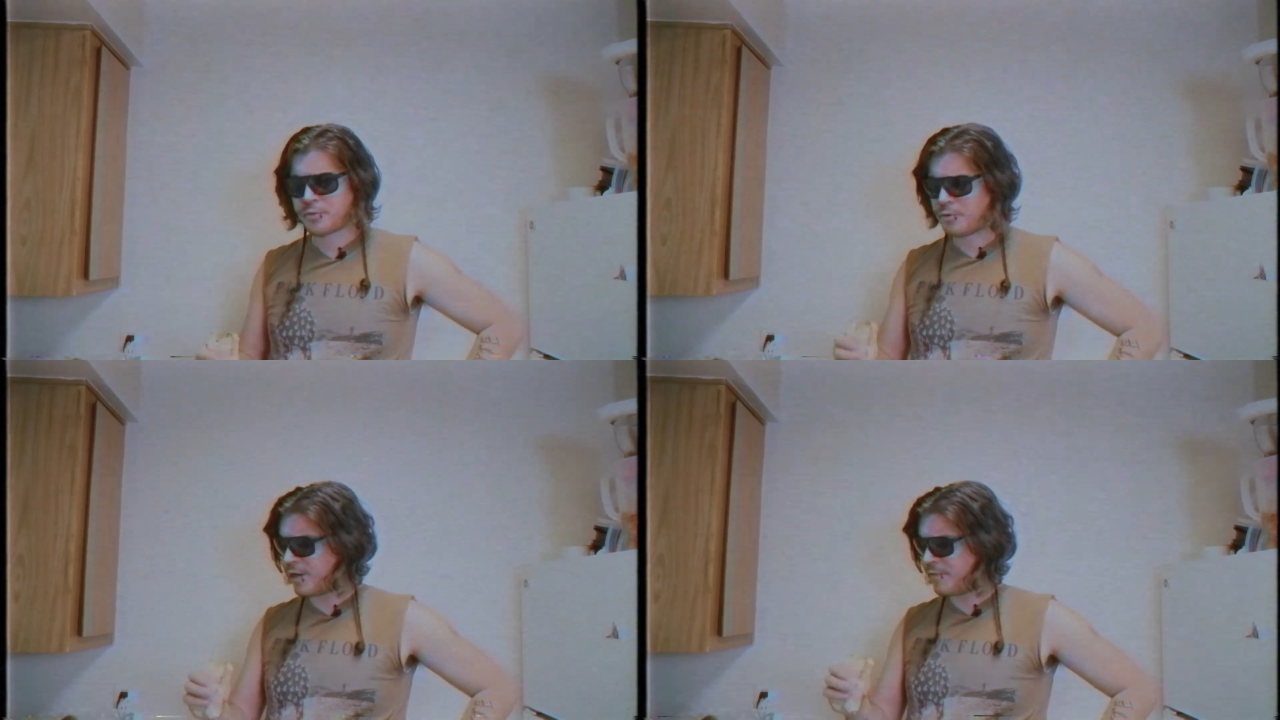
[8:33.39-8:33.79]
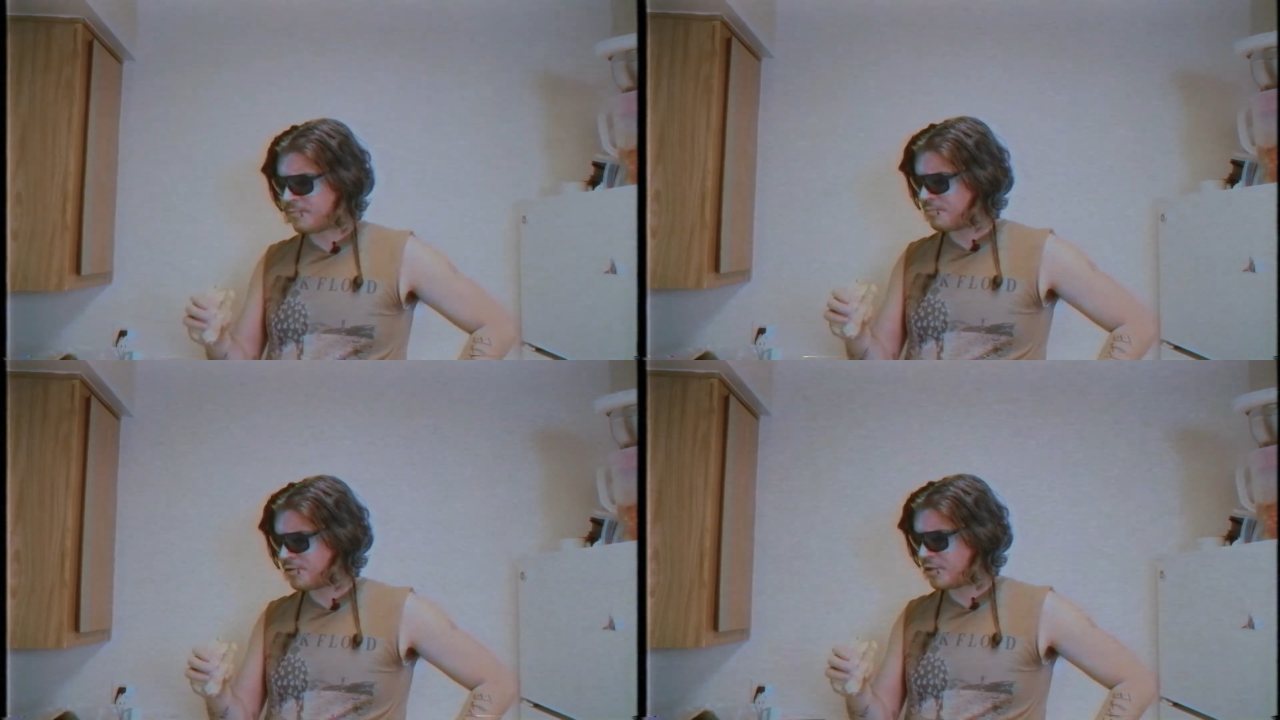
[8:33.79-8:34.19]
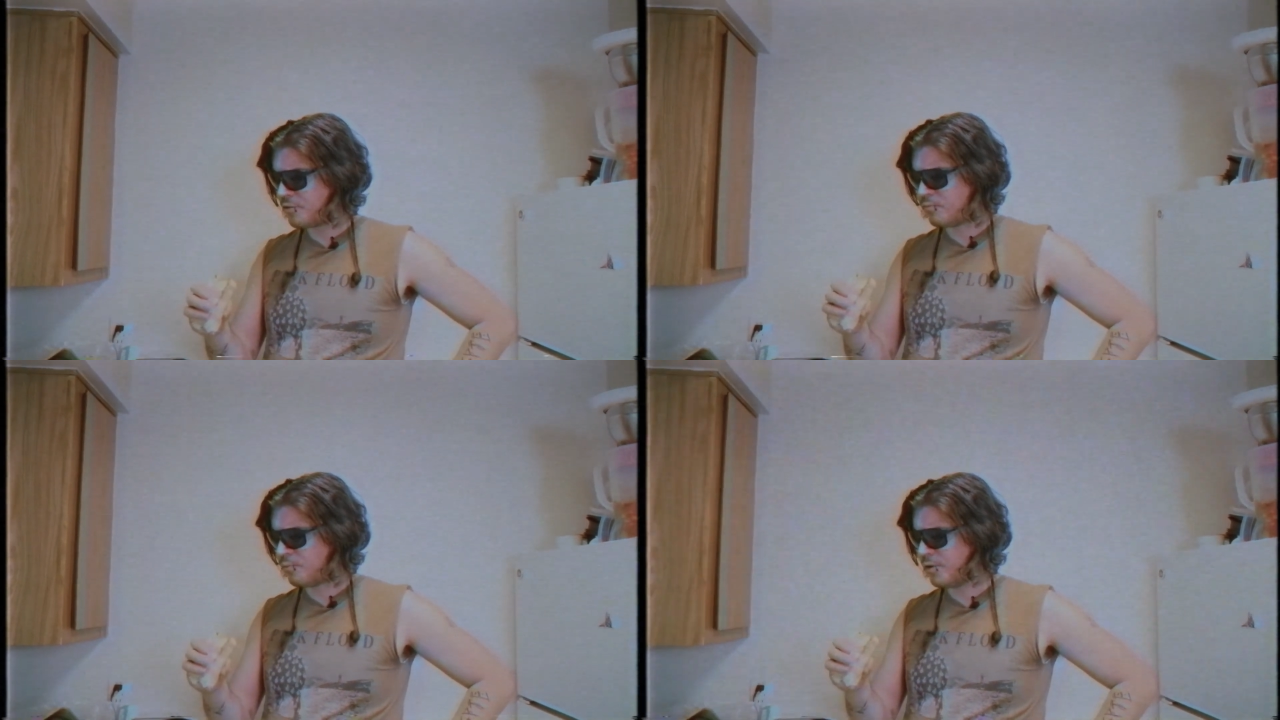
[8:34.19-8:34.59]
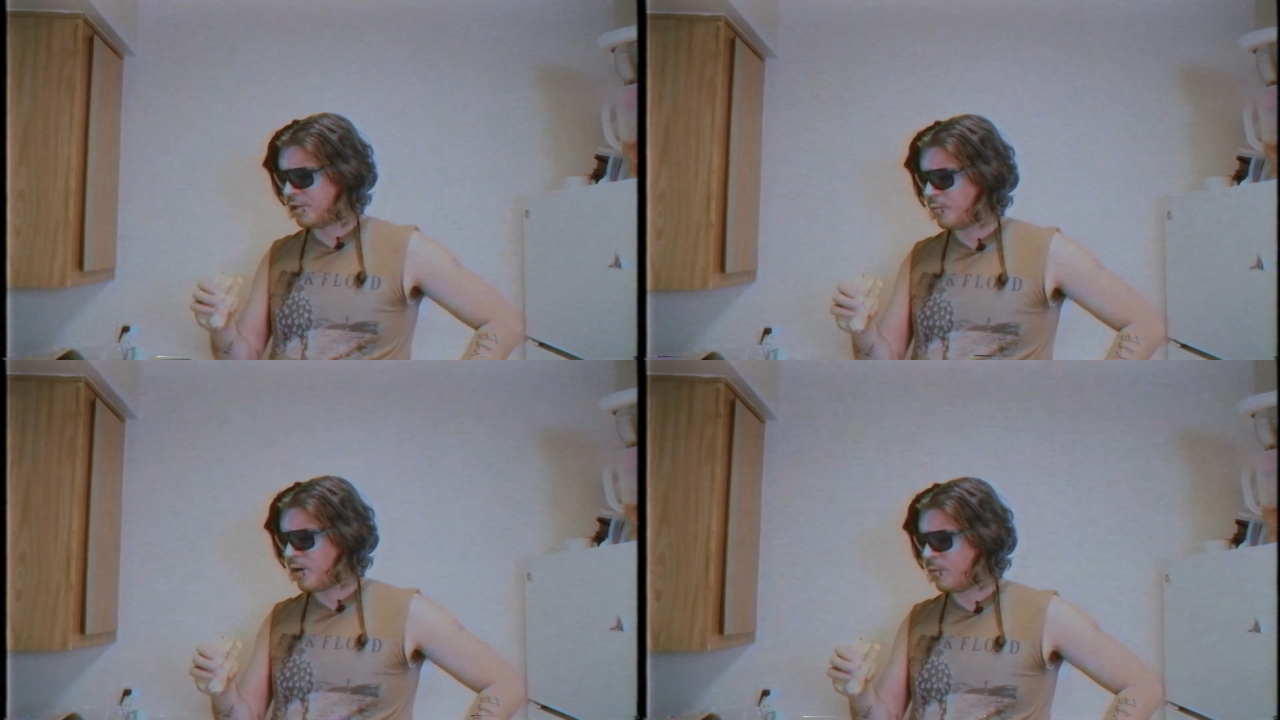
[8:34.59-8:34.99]
Gravy sits
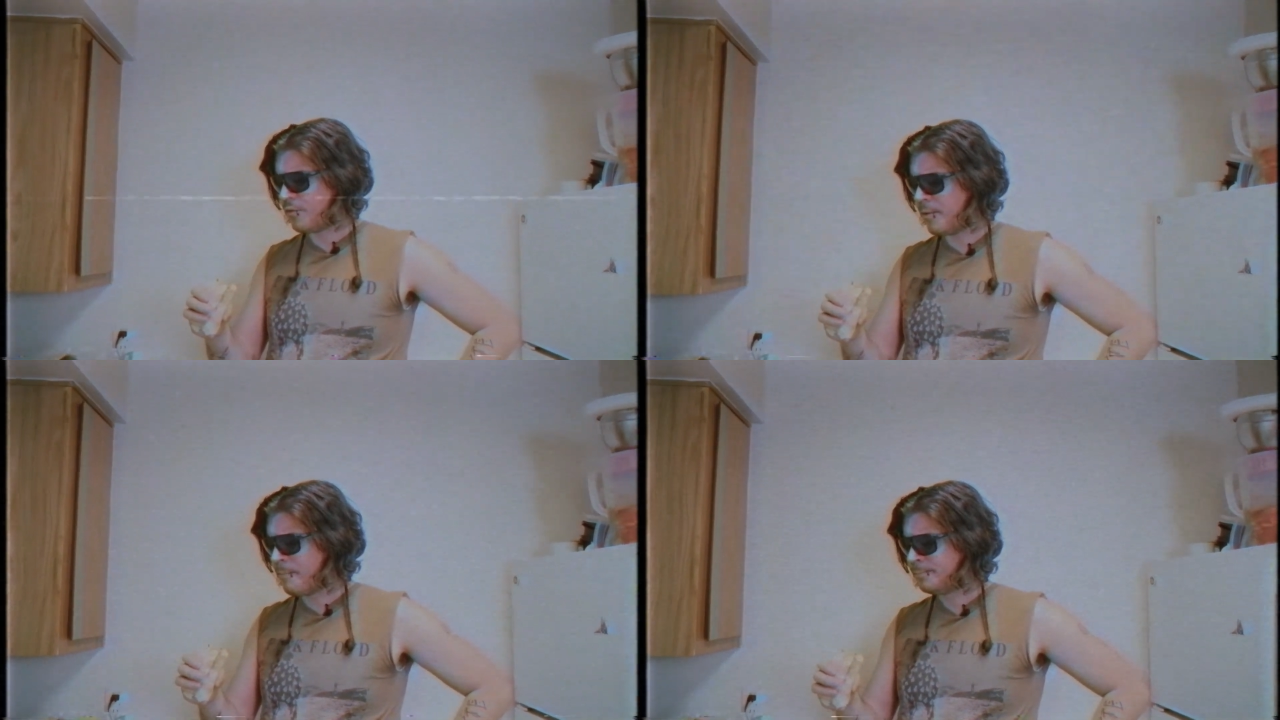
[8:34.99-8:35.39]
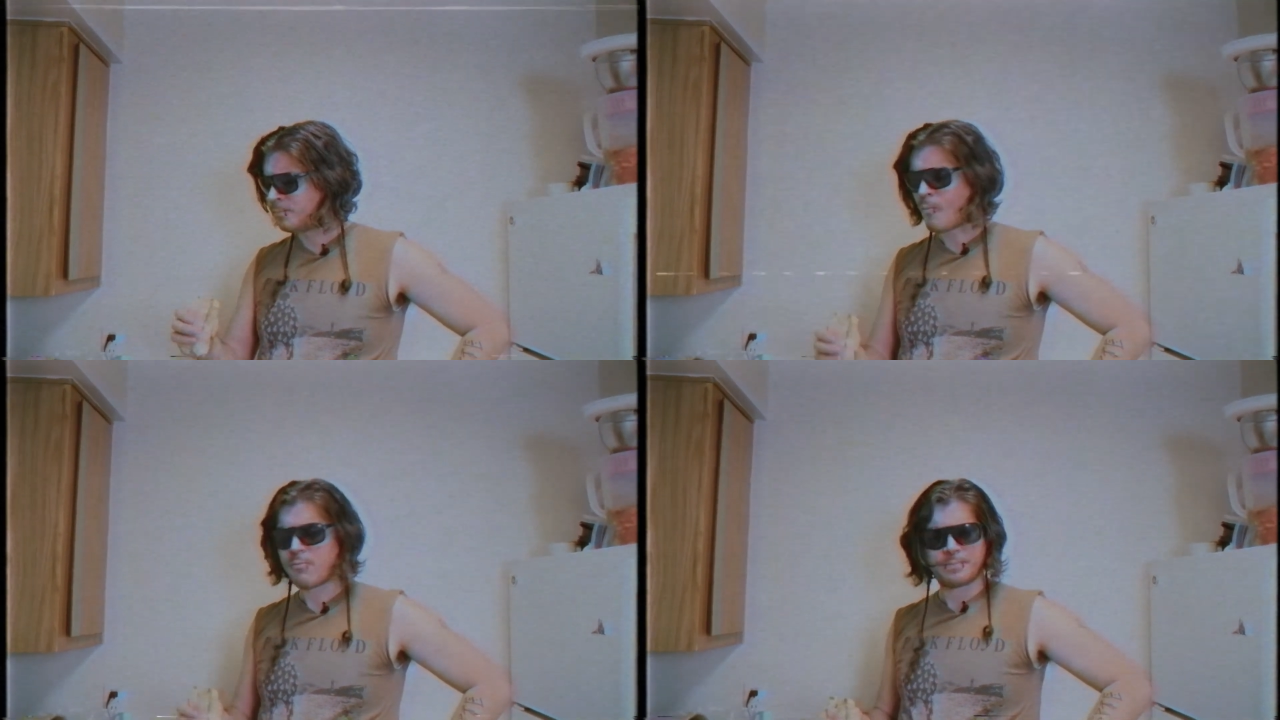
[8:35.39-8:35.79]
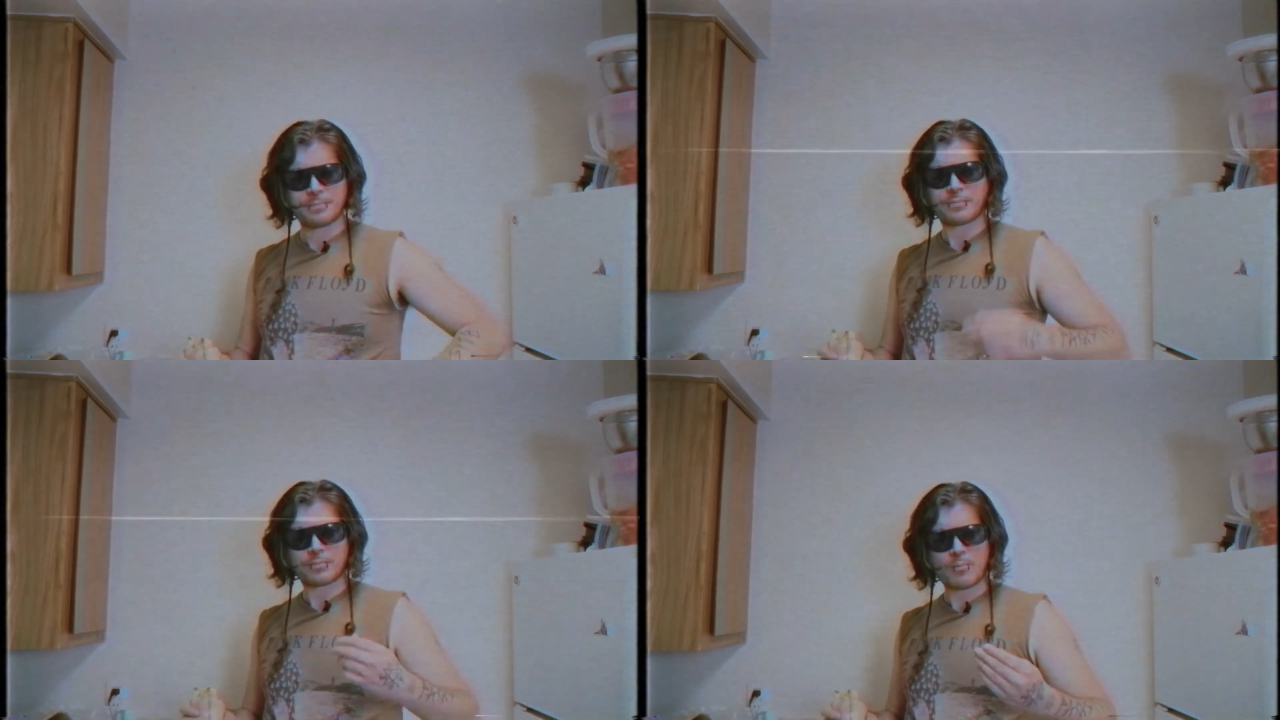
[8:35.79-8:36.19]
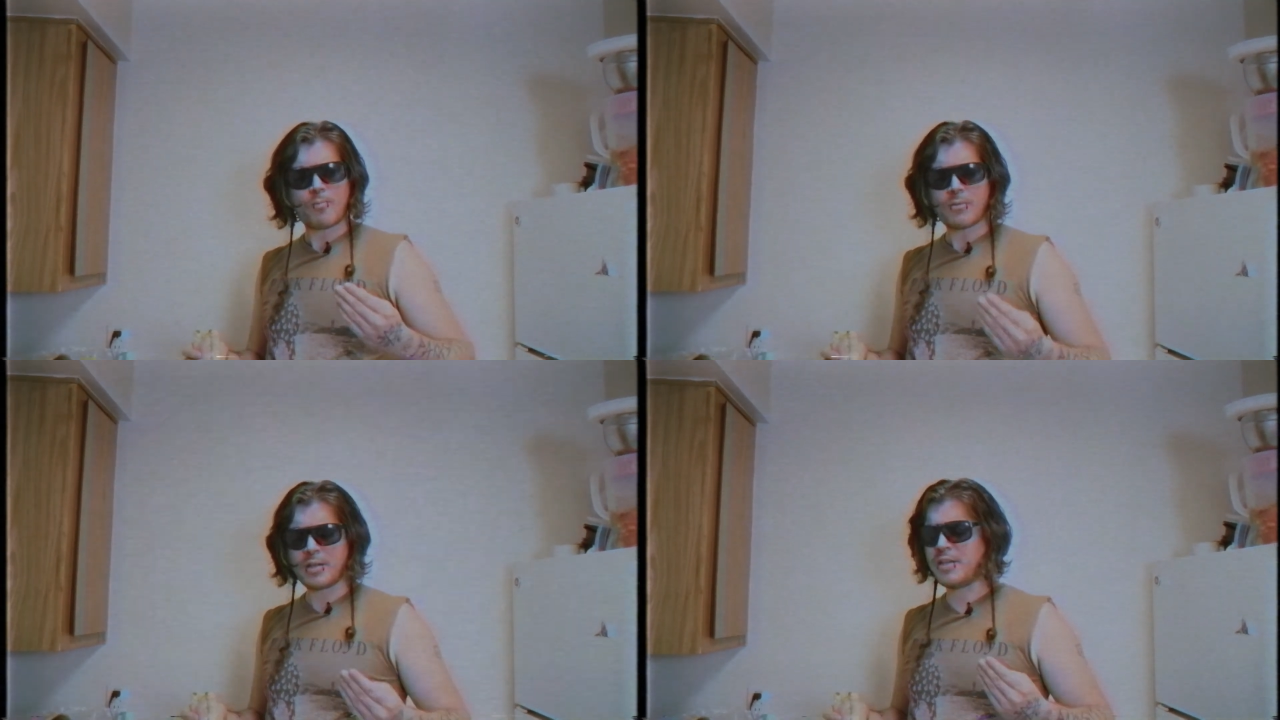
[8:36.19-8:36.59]
really well with it.
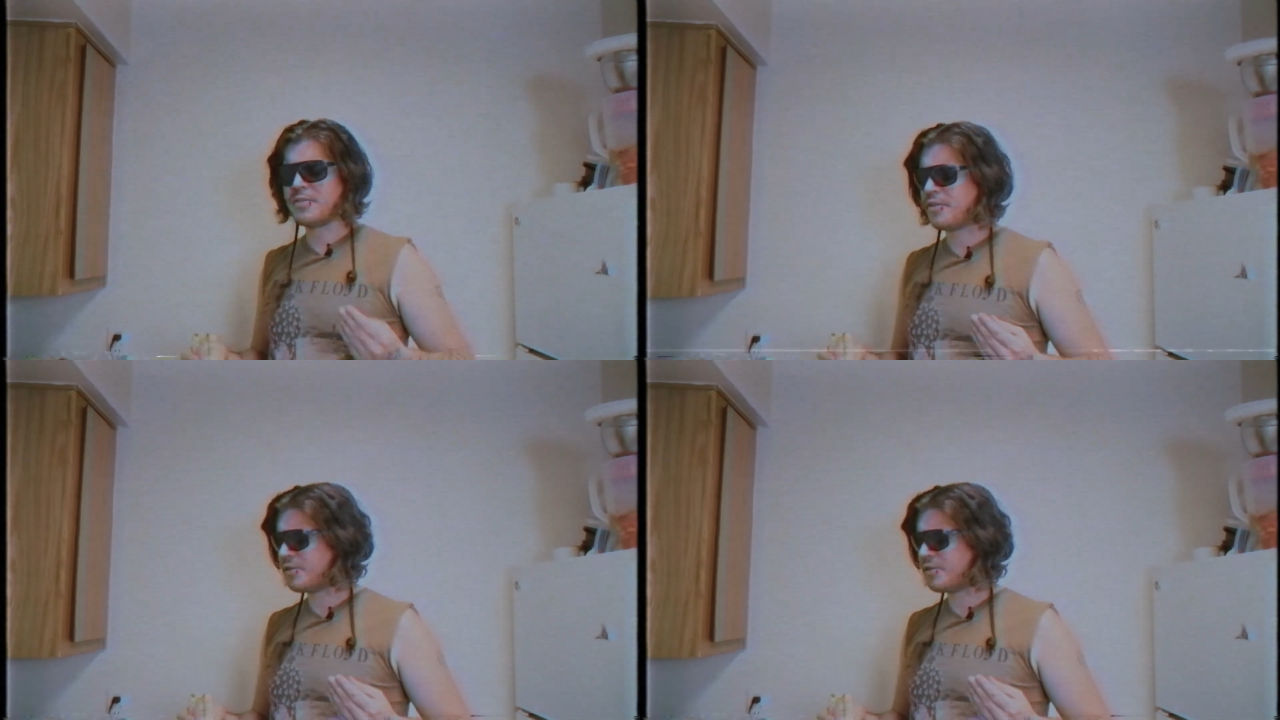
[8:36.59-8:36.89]
Gives it the